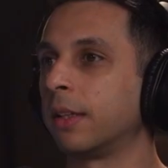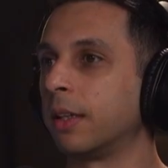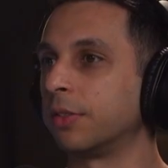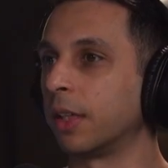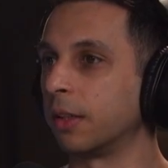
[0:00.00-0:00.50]
that
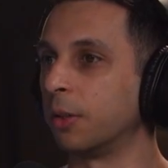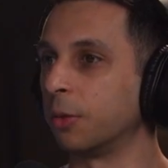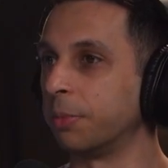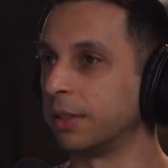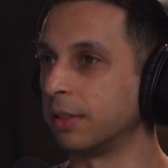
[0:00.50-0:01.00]
have started their
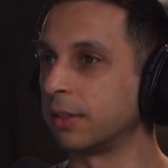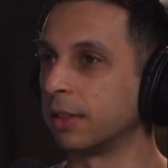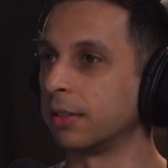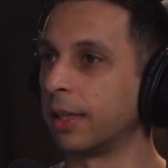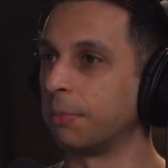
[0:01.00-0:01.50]
own
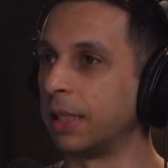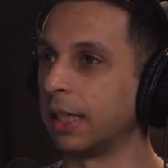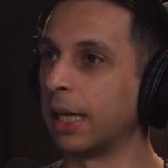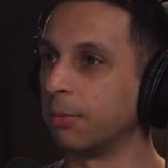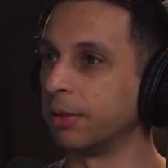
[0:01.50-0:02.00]
businesses, like being
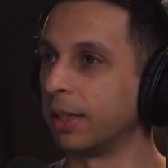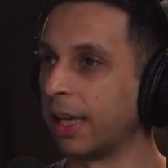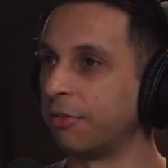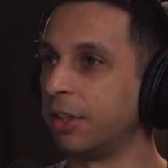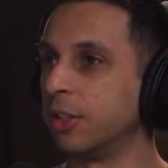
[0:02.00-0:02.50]
able to
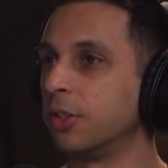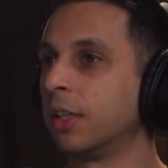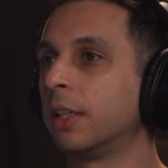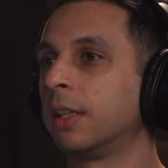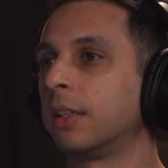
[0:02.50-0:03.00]
leverage
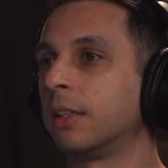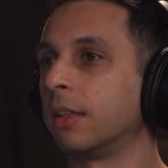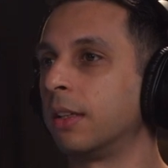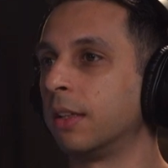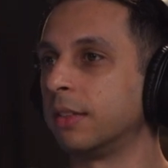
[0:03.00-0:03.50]

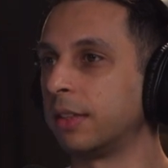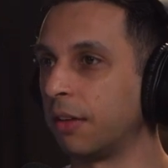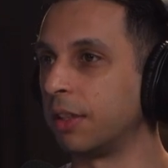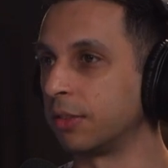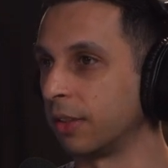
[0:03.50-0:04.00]
the
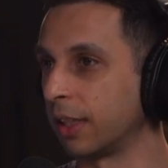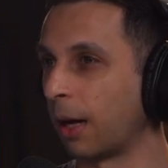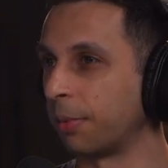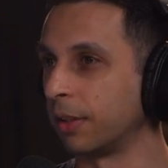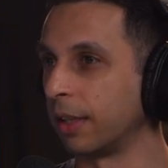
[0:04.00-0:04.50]
savings or the
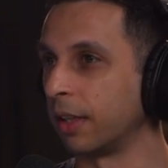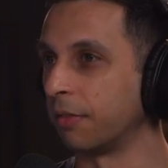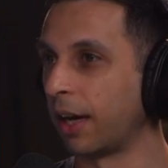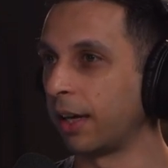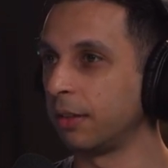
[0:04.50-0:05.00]
capital that they've
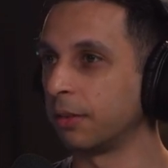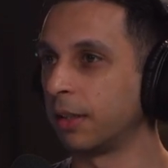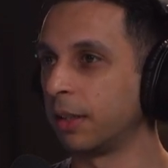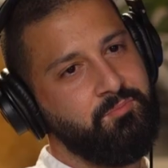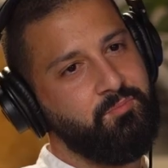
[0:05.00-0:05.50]
had?
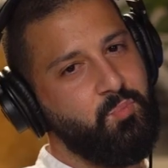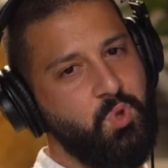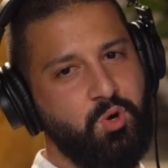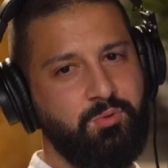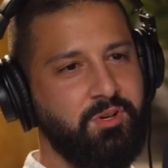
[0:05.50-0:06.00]

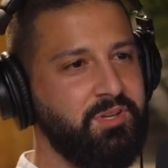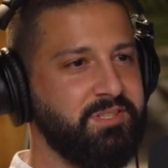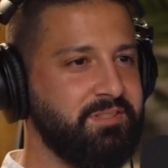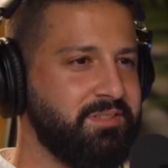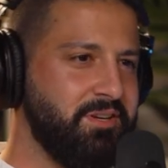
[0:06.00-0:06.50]
No, not
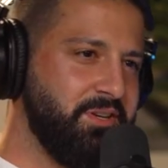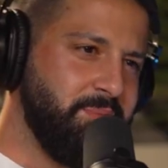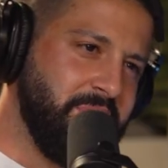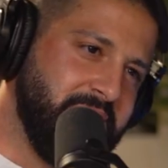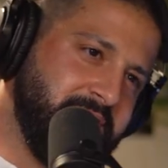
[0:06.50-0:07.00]
necessarily,
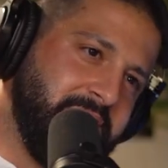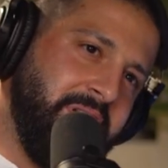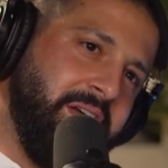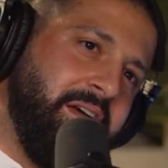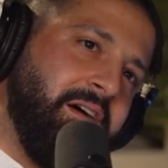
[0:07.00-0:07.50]
because
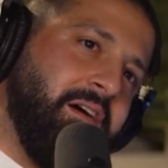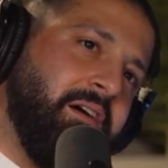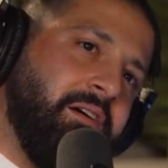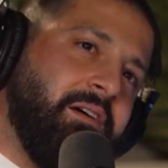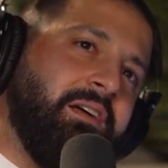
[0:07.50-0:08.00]

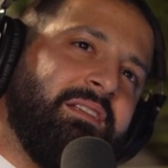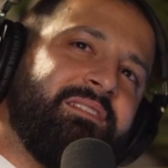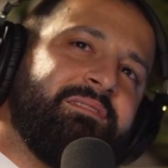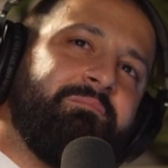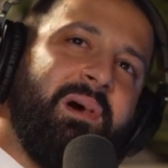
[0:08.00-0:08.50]
at
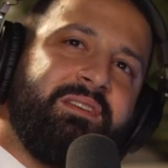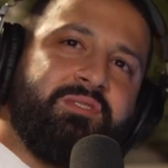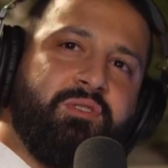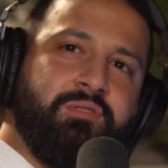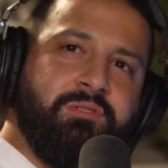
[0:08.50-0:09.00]
least my
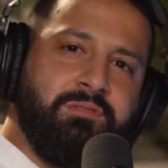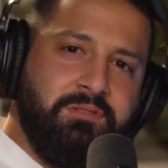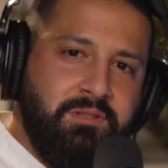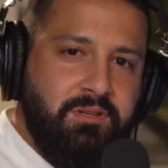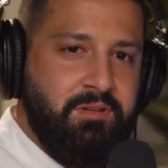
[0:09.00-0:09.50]
circle
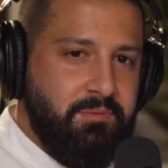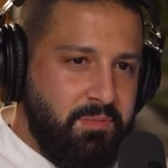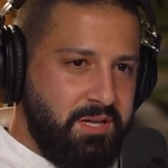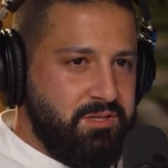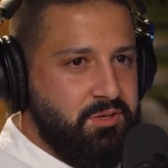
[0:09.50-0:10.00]

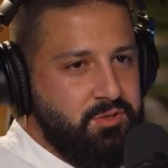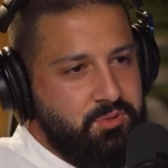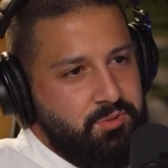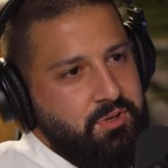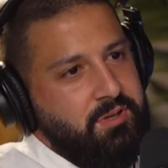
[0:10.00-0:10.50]

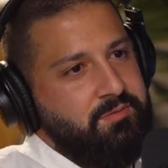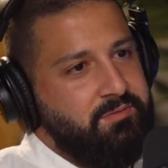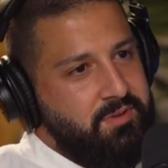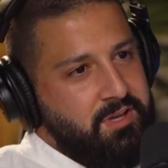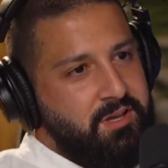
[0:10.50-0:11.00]

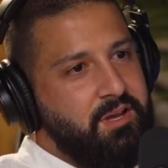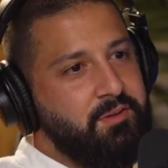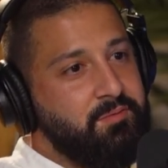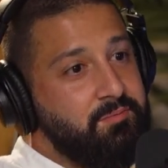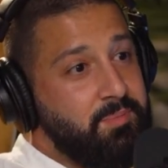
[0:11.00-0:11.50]

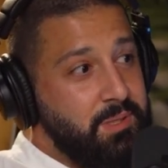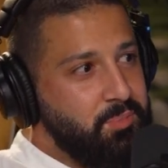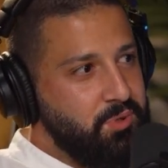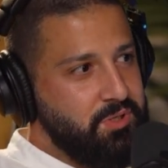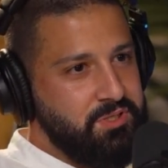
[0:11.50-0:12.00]
of
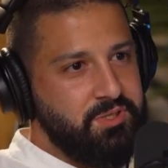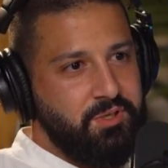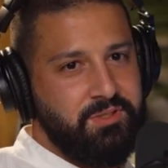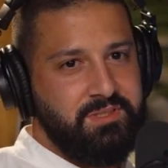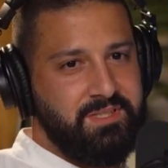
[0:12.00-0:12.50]
people,
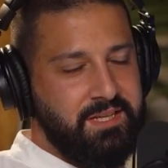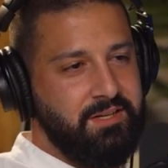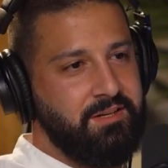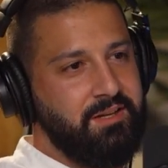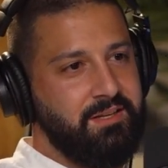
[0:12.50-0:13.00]
consultants
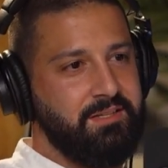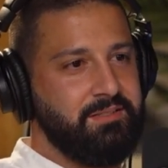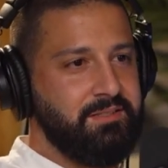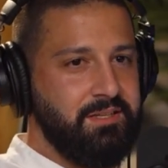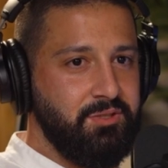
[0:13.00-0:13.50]
here, at
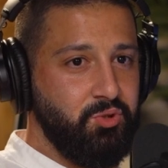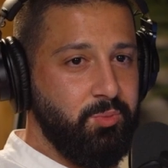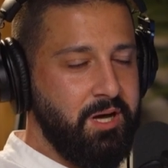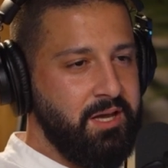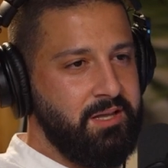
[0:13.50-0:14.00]
least in
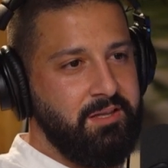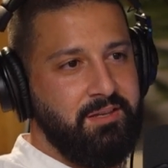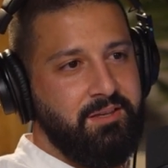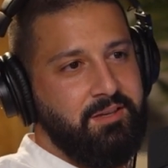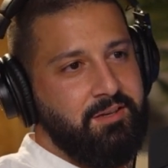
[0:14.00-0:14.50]
Dubai,
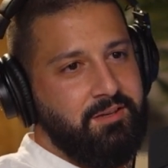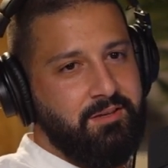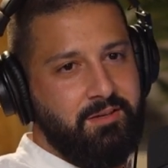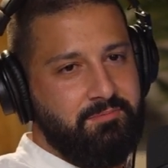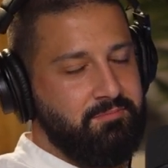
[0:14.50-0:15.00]
I'm
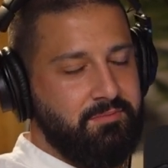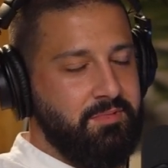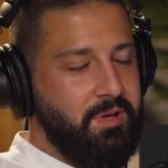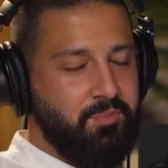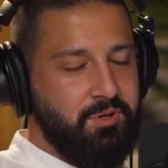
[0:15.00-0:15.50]

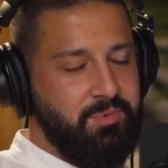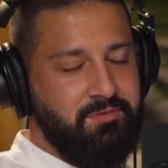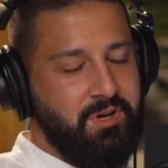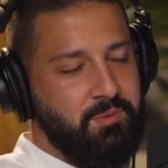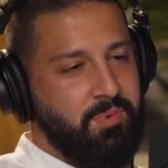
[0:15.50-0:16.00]
going to be
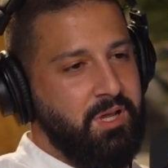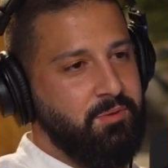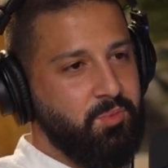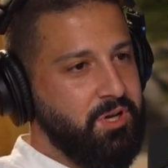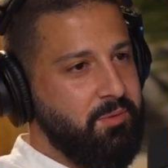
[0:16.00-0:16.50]
very blunt,
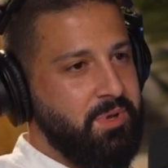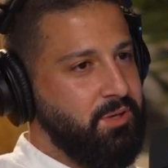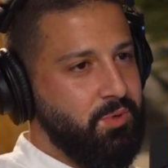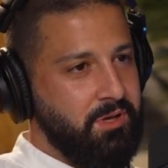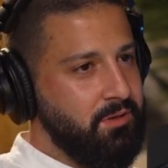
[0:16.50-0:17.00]
we're not paid
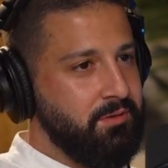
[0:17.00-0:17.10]
well.